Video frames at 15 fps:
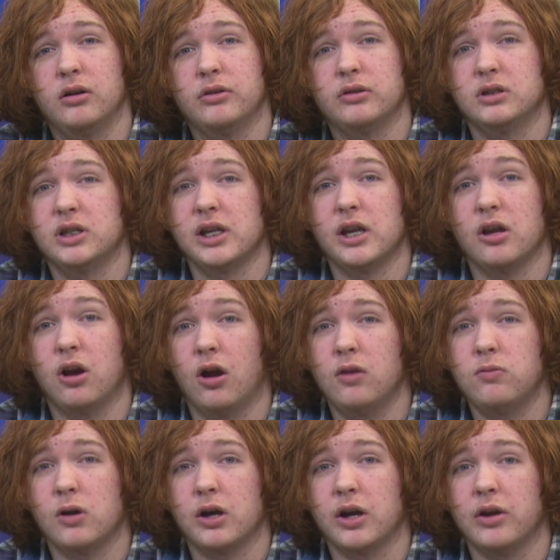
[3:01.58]
They're seeking
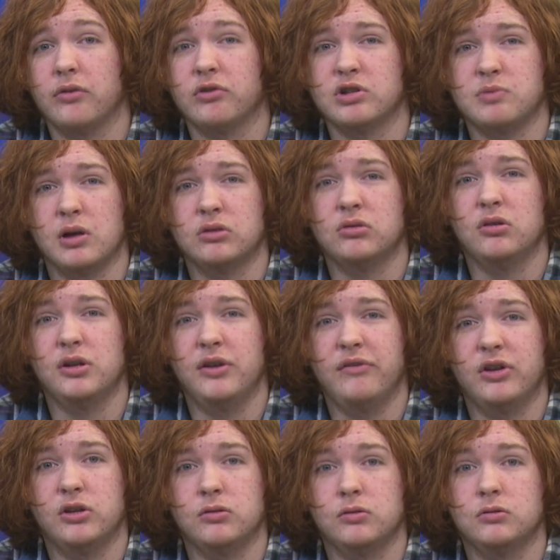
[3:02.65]
hardworking, responsible
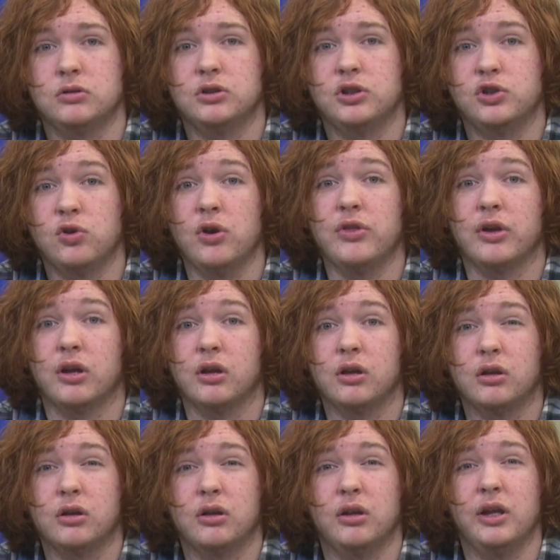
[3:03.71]
individuals to join the
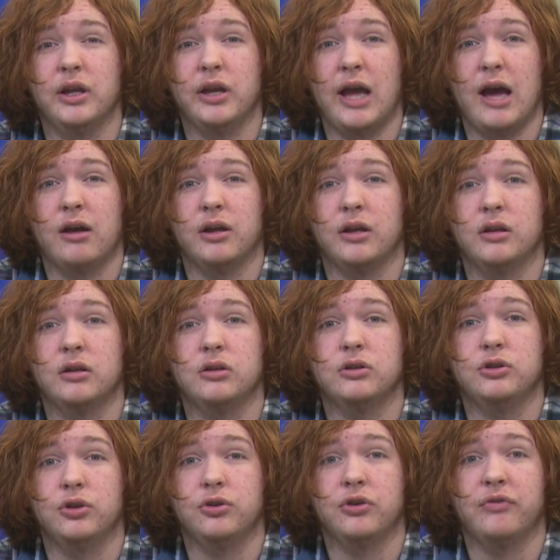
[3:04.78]
Clinton County
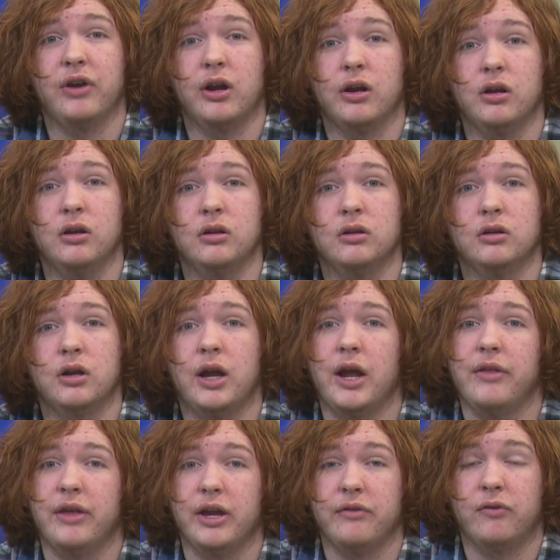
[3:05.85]
Junior Fair
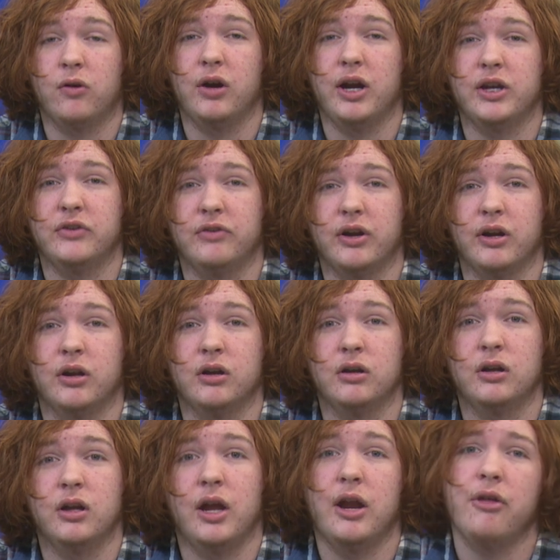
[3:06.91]
and the 4 H Fair
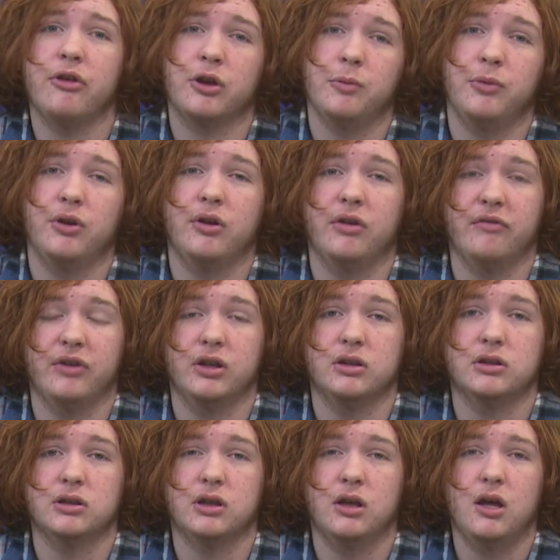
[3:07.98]
and other community
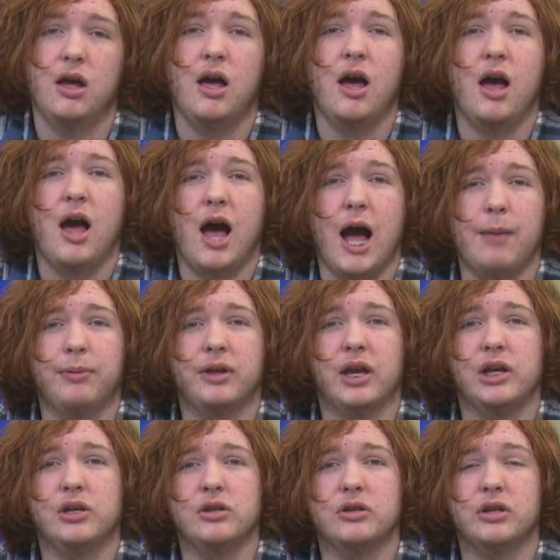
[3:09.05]
events.
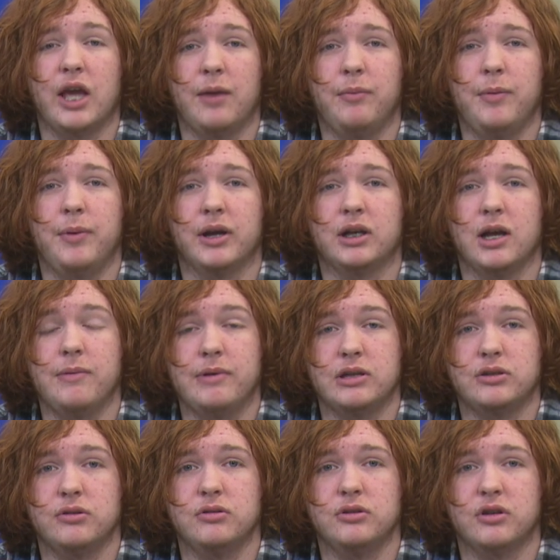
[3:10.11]
Applications can be picked up at
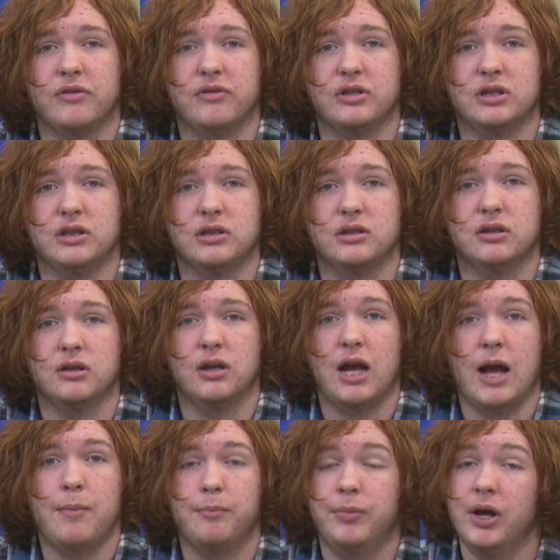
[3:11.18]
Student Services,
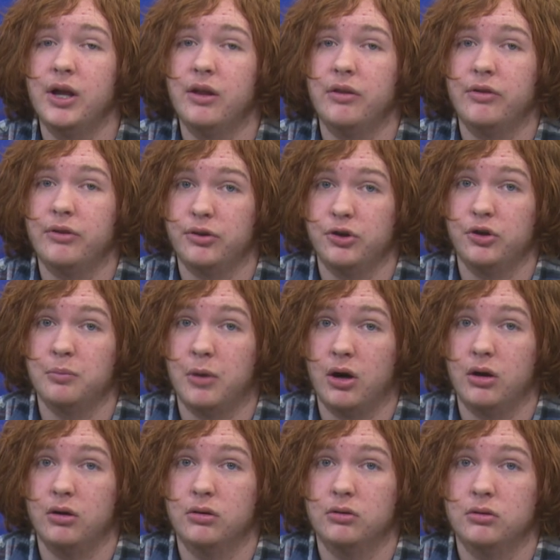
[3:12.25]
but they're due
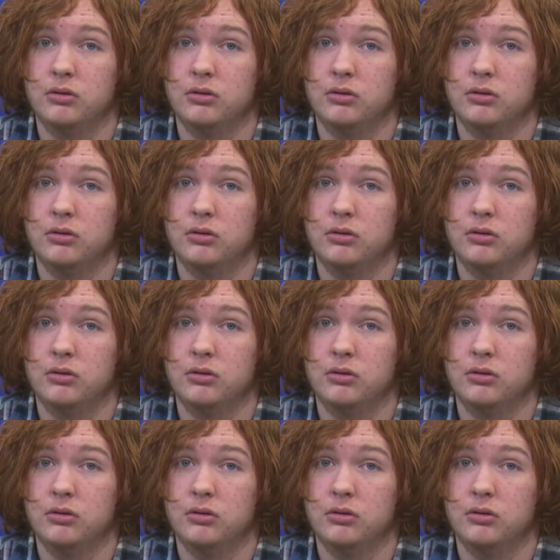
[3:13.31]
tomorrow.